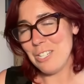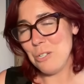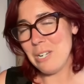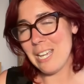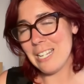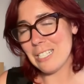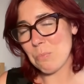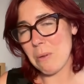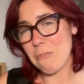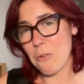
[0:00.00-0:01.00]
2 days
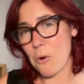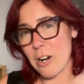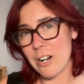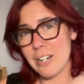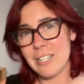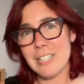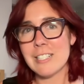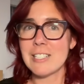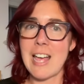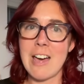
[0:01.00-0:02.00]
before
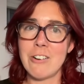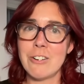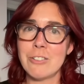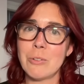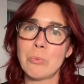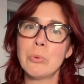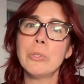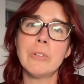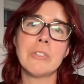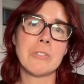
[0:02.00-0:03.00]
Saturn, the
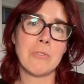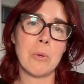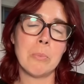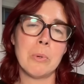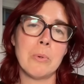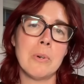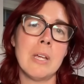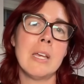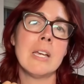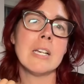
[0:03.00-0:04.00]
ruler of this full moon,
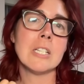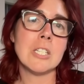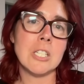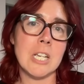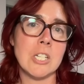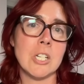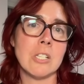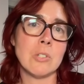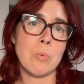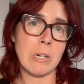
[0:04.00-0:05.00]

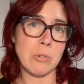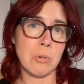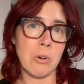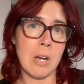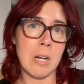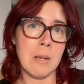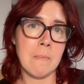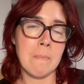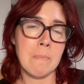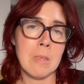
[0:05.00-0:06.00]
stations retrograde,
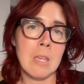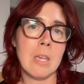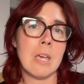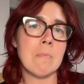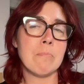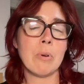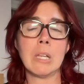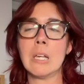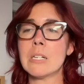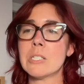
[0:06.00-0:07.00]
and
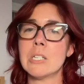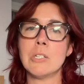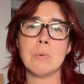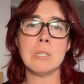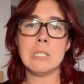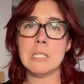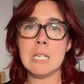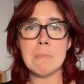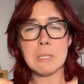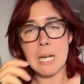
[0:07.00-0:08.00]
bringing us into a
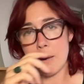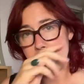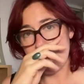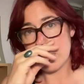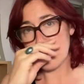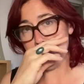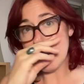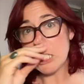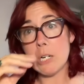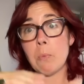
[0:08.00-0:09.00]
deep time of
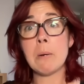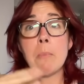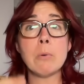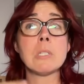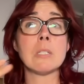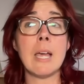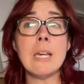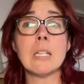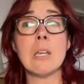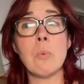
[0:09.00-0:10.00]
integration when most
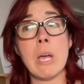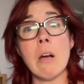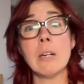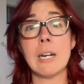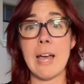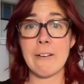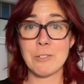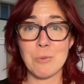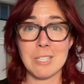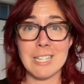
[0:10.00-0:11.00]
likely we are going to have
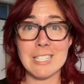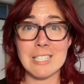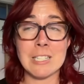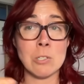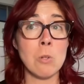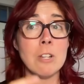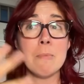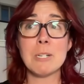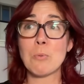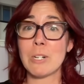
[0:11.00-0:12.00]
to release. The soul
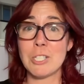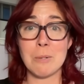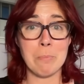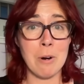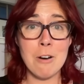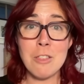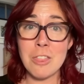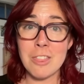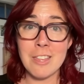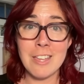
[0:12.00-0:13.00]
image wants to
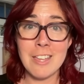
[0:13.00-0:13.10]
birth.